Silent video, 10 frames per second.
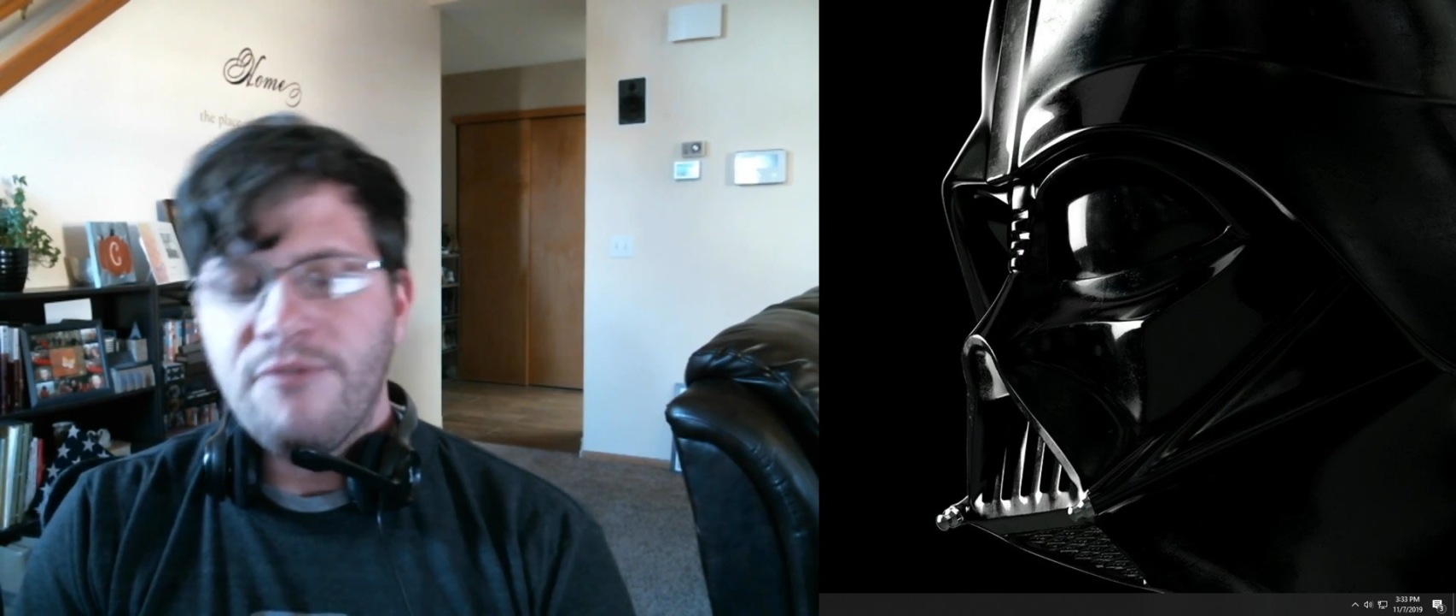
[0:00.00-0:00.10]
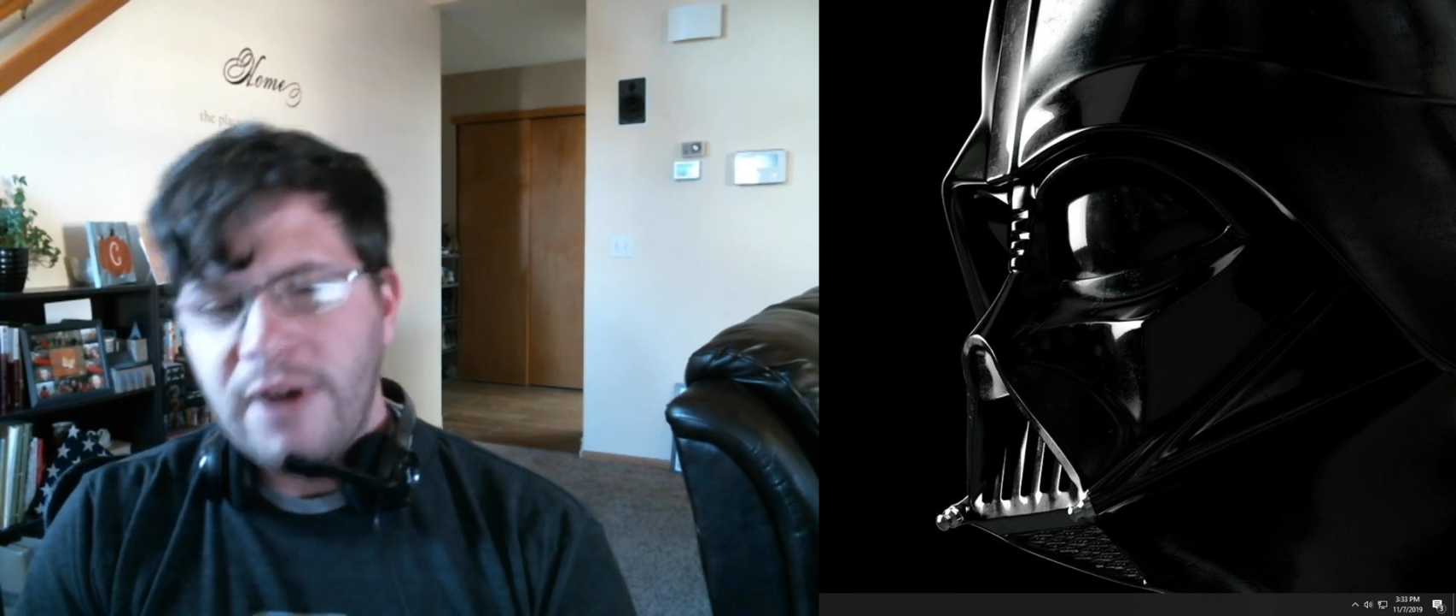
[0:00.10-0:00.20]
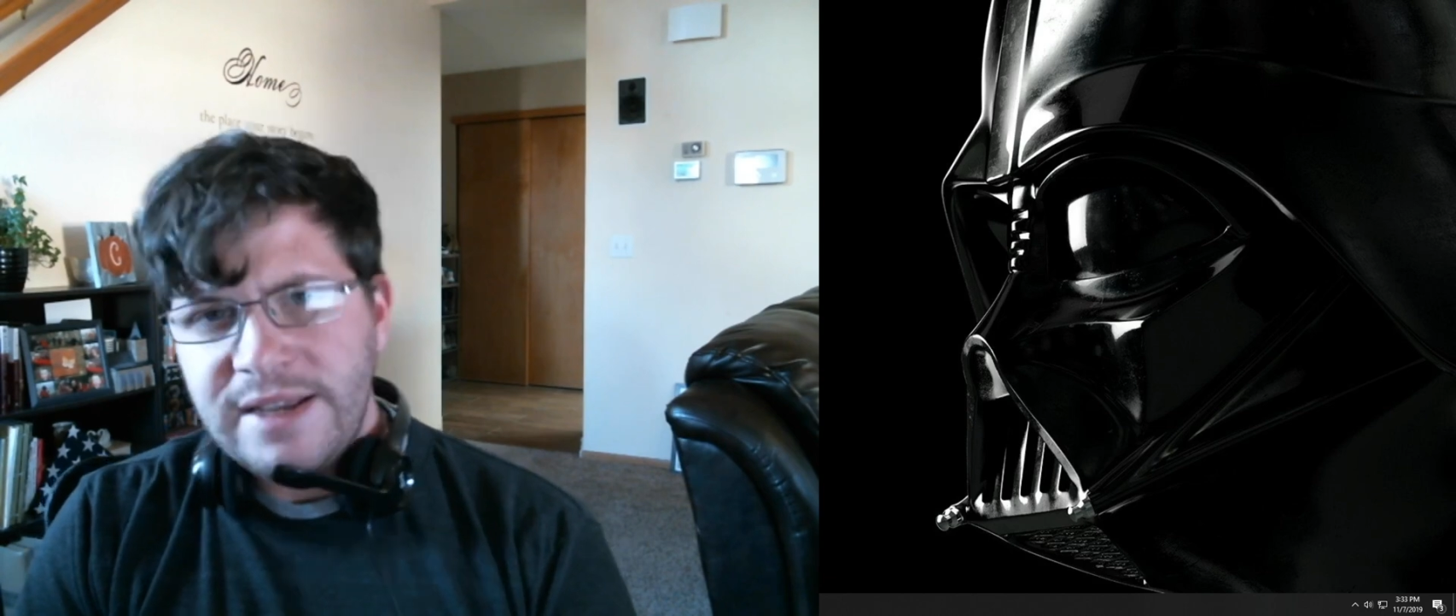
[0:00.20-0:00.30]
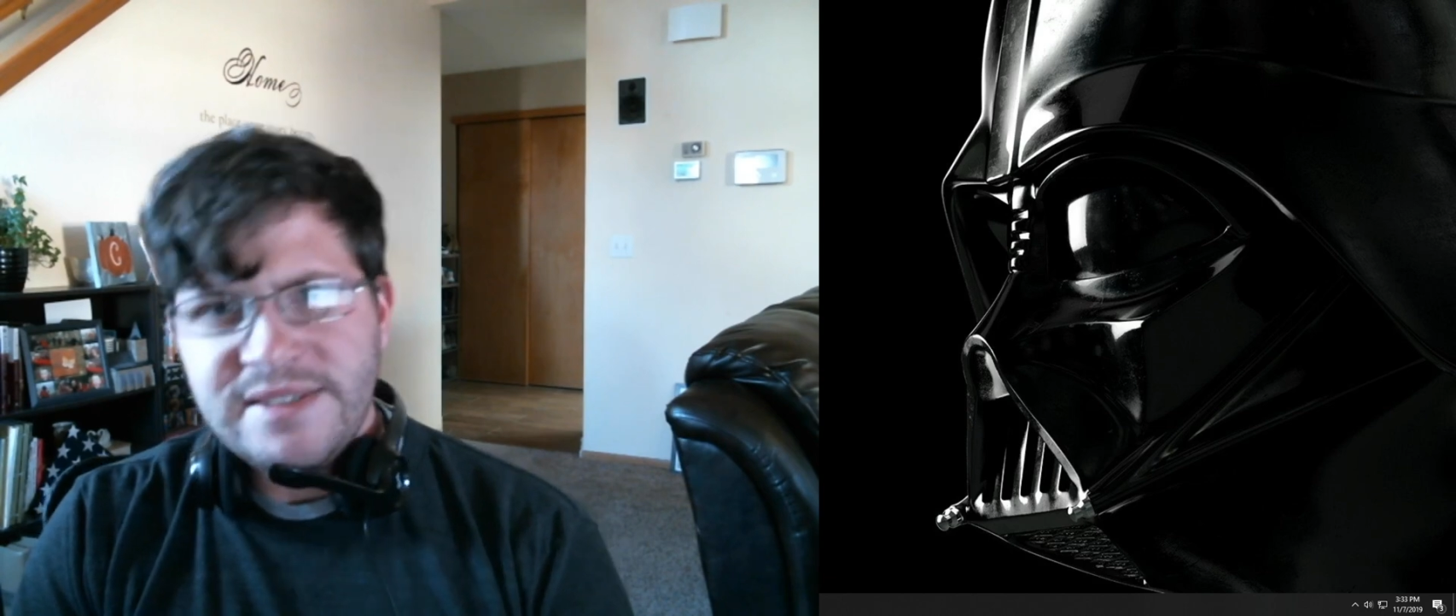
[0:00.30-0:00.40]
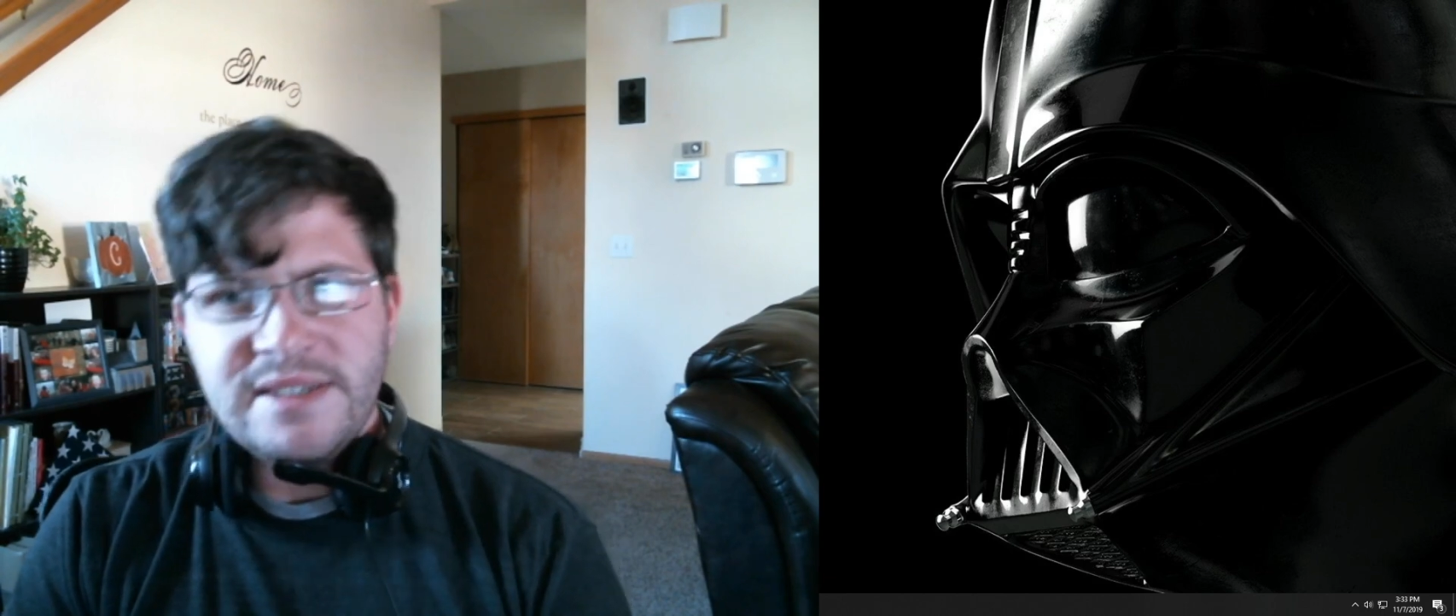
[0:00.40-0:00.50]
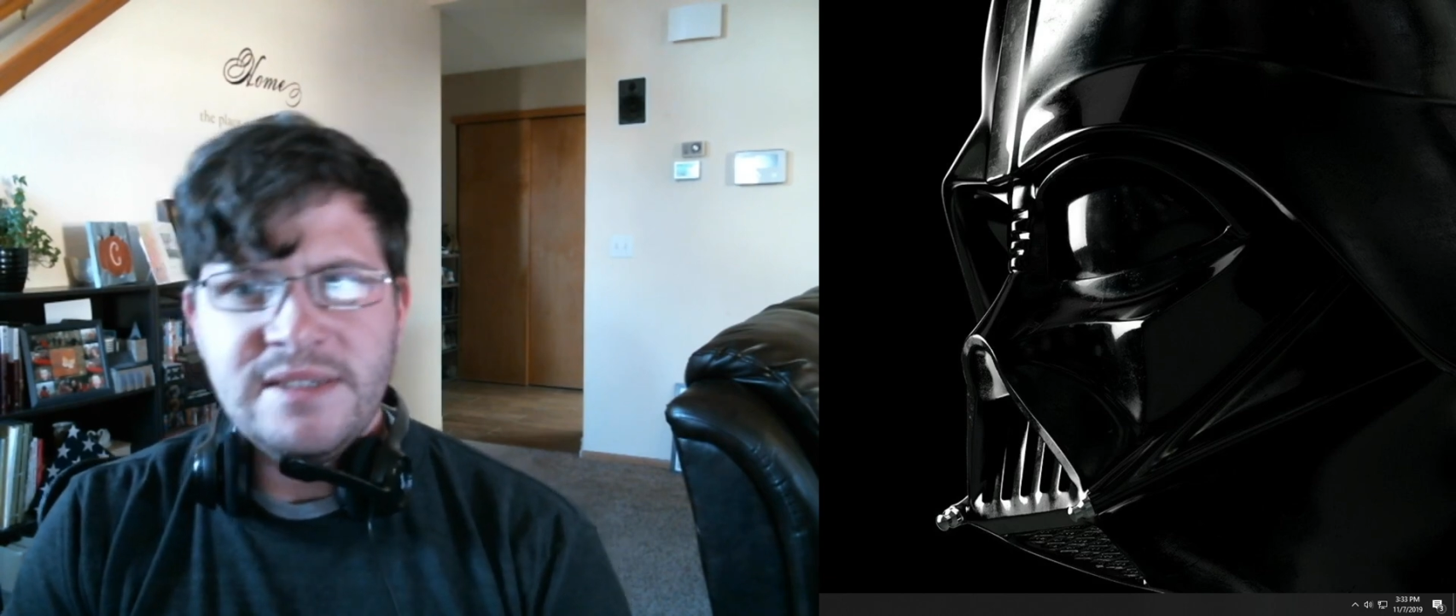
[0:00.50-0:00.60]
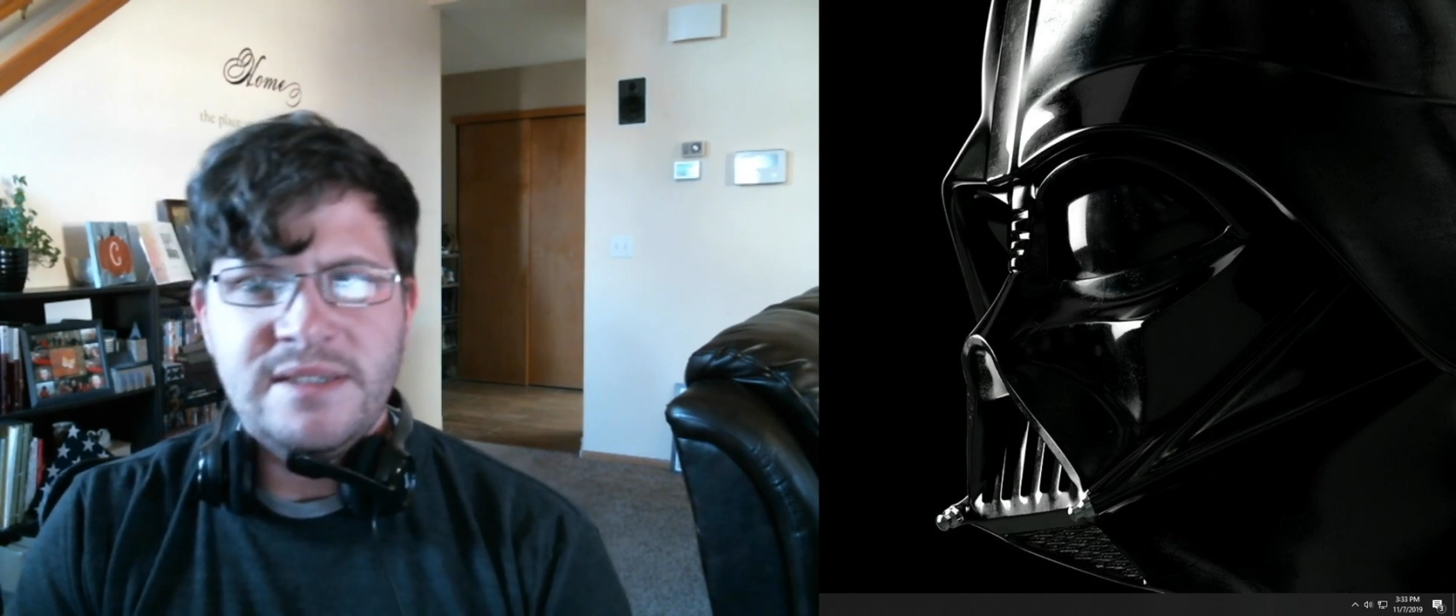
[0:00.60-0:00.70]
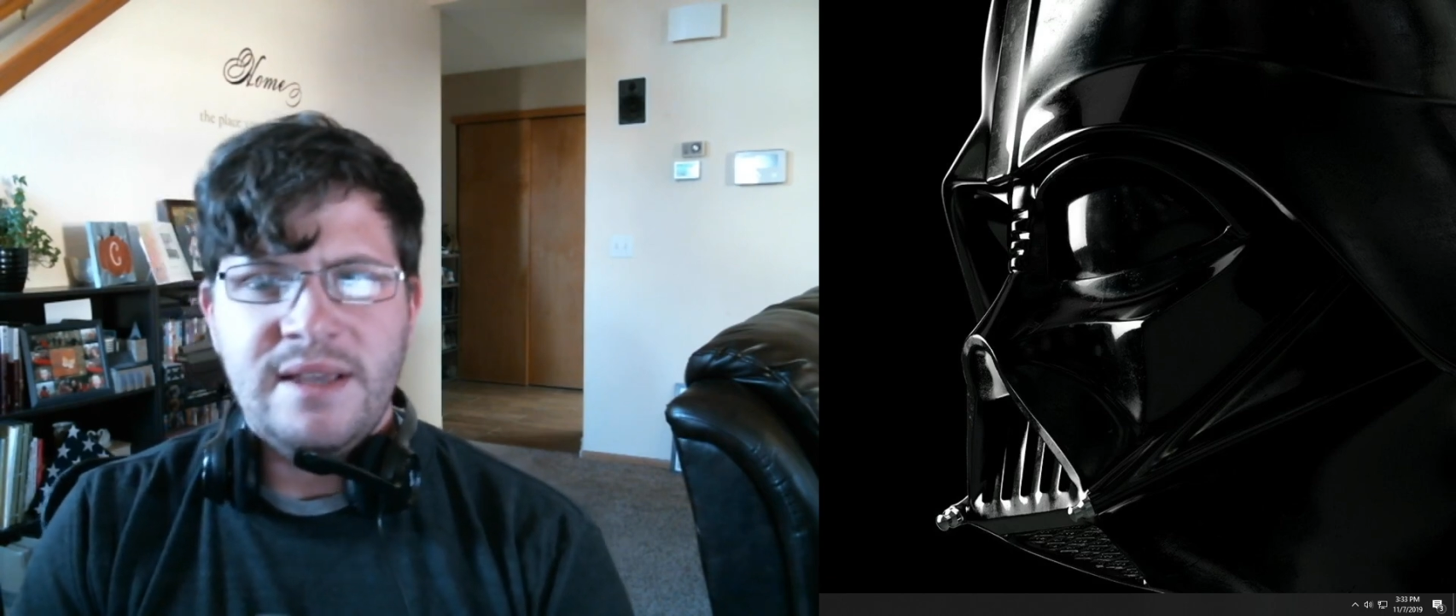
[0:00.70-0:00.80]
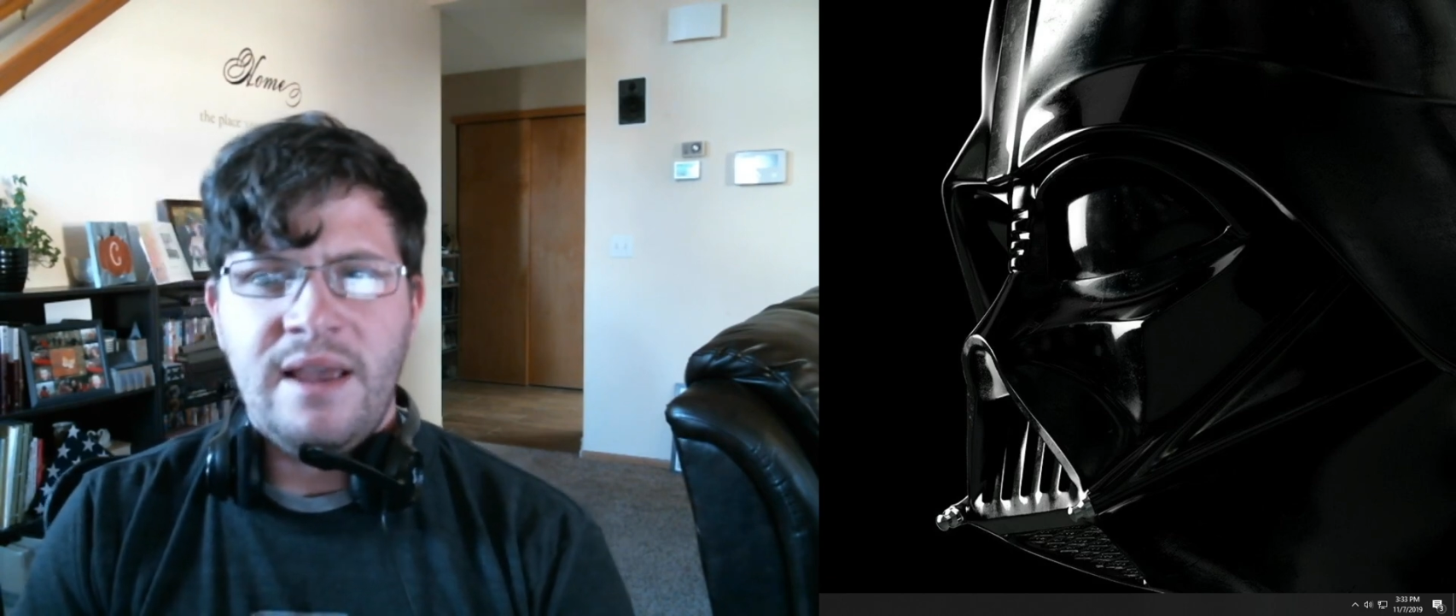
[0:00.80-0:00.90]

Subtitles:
phrases